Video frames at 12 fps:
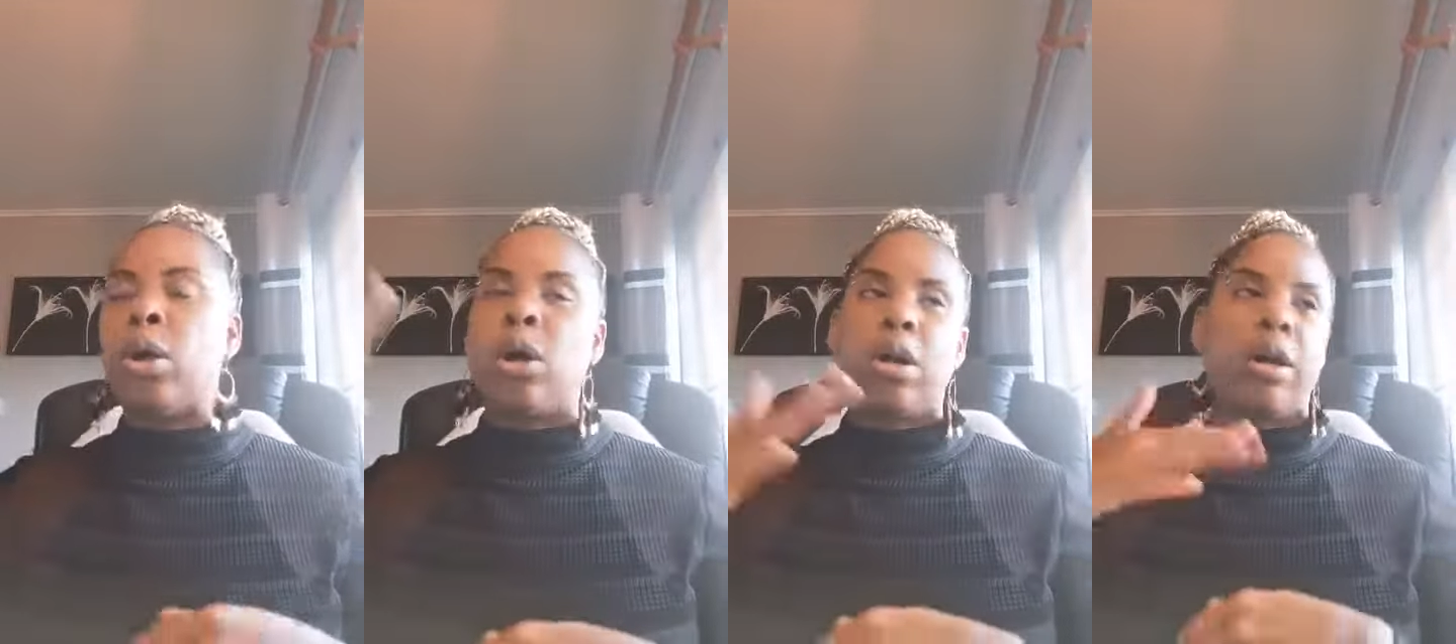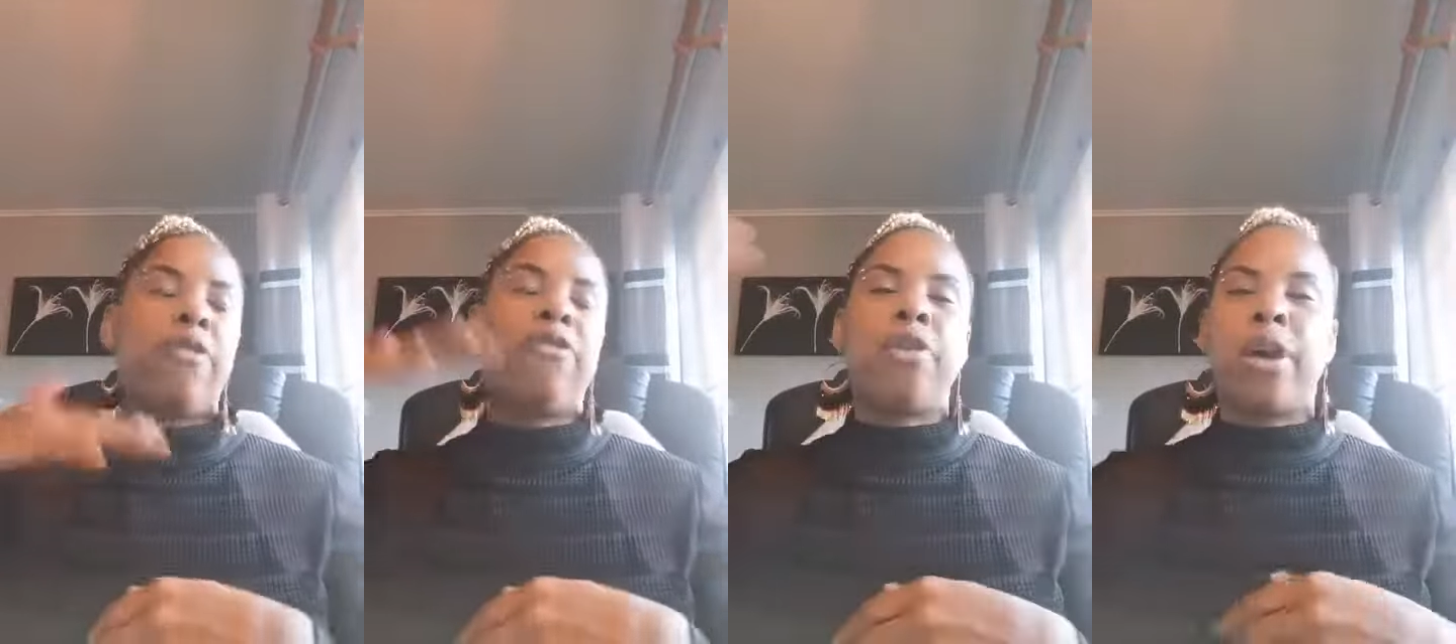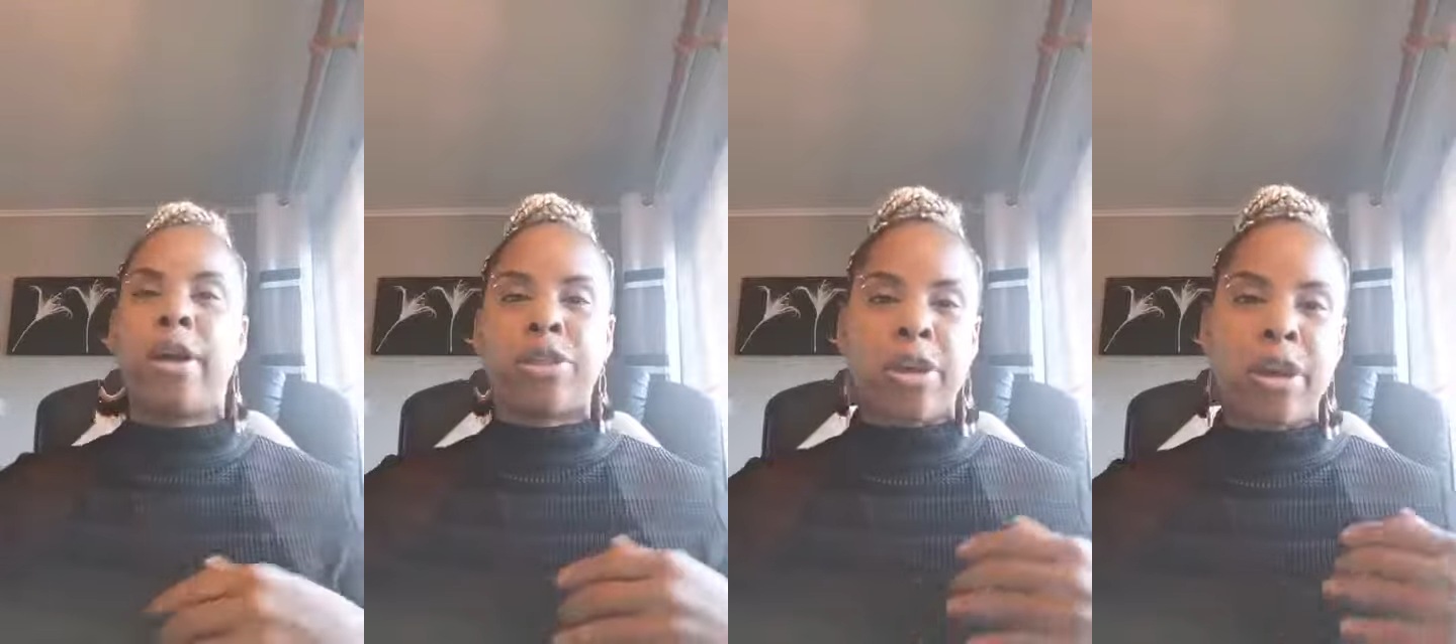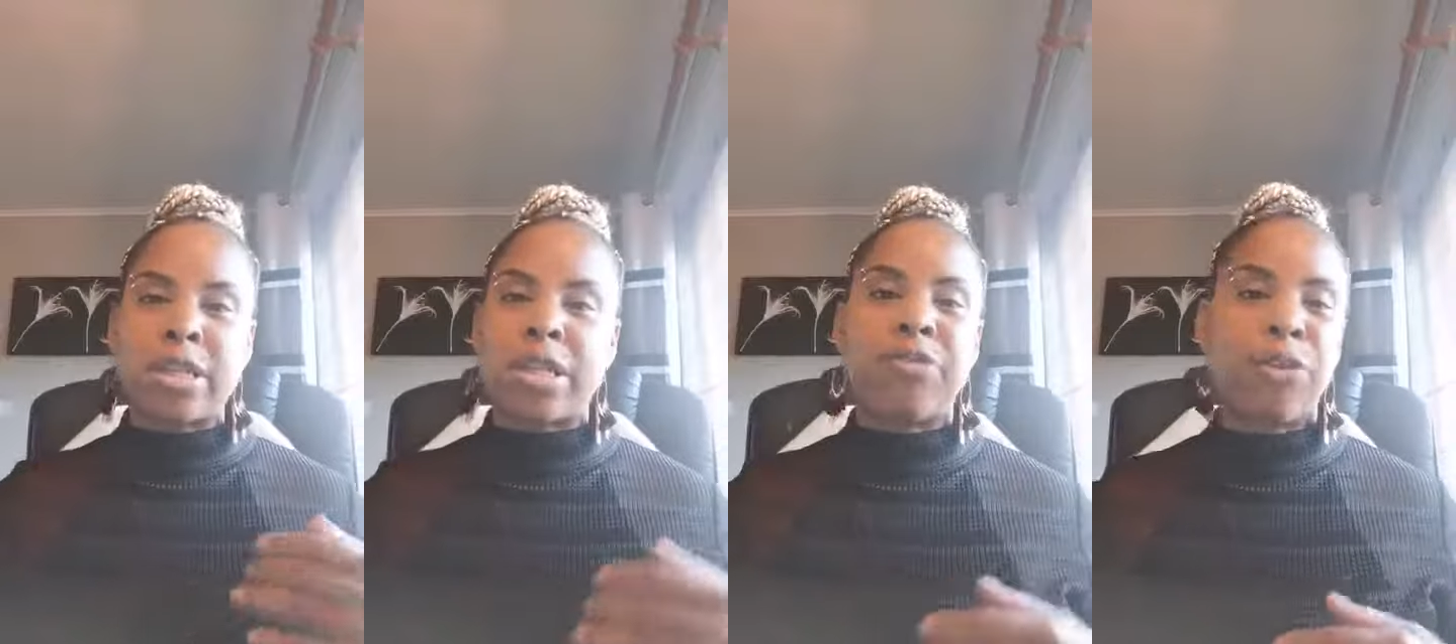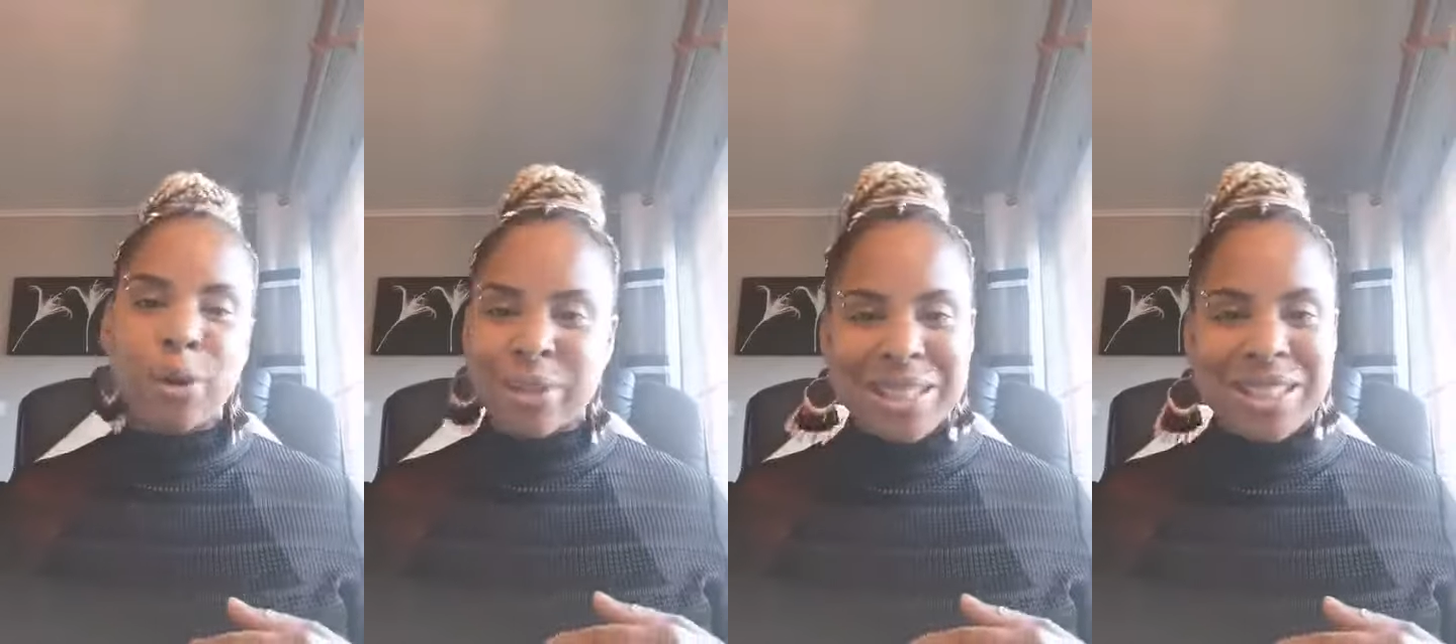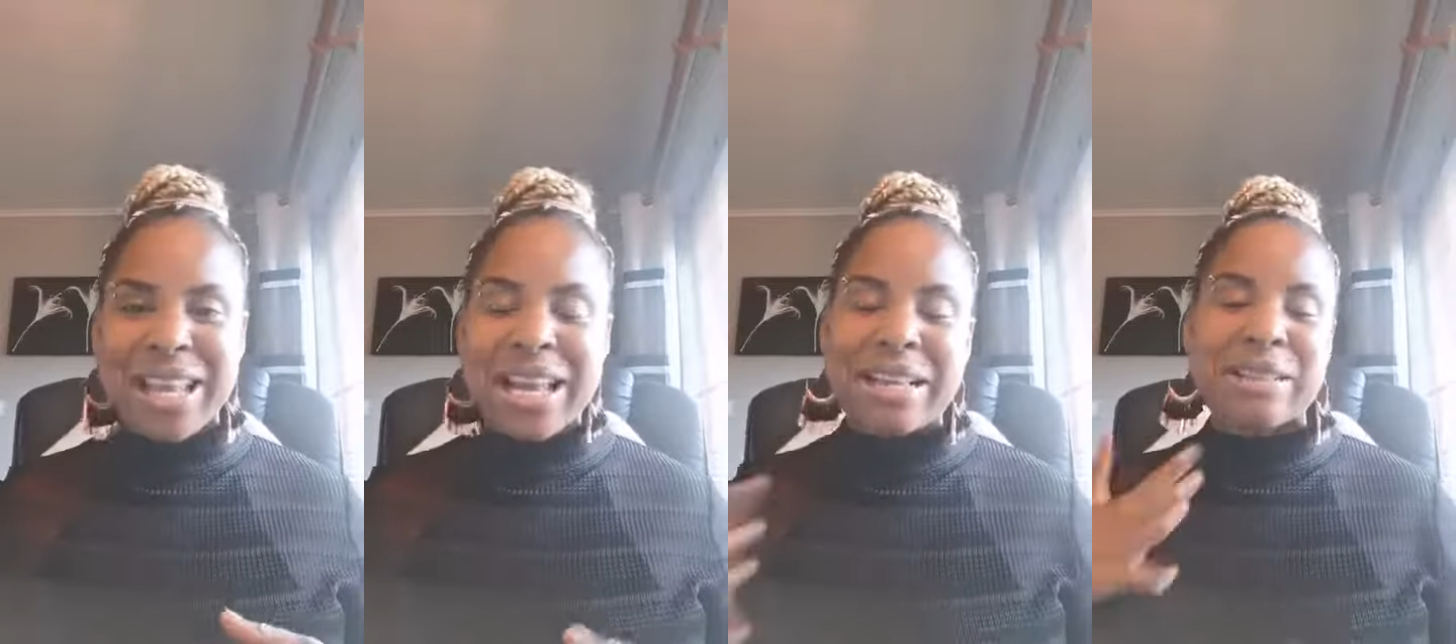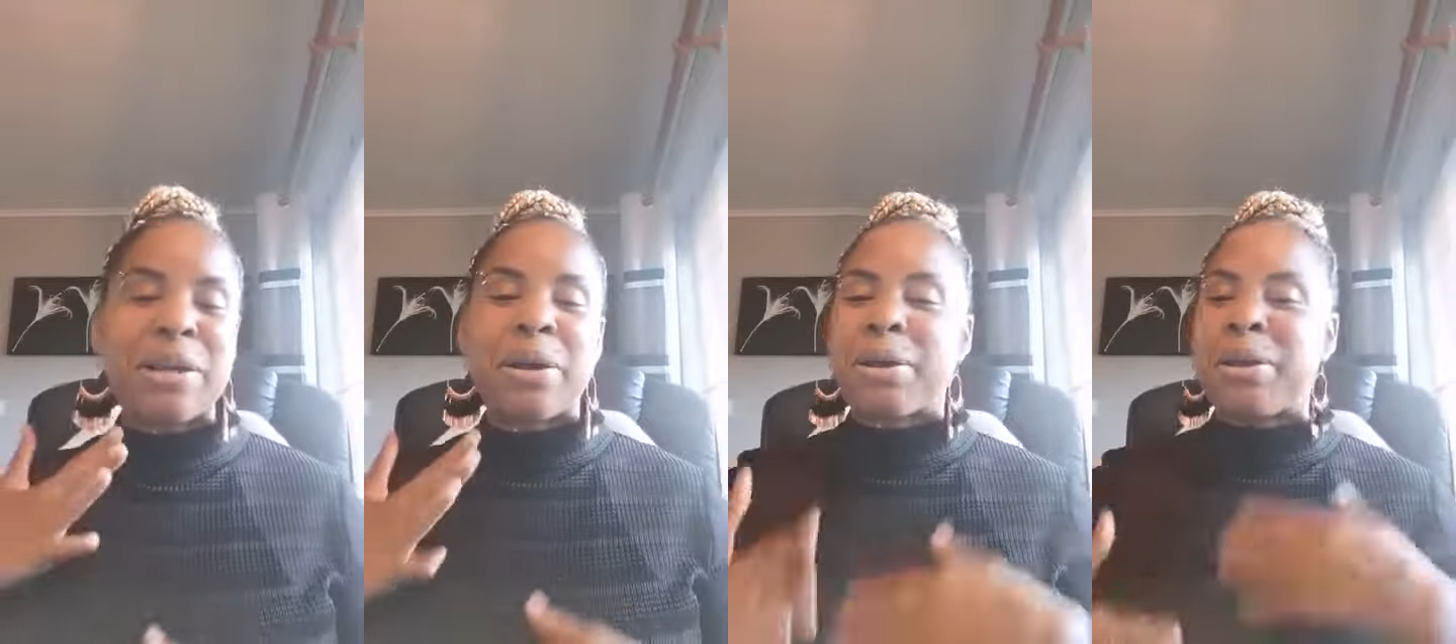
30, 40 things.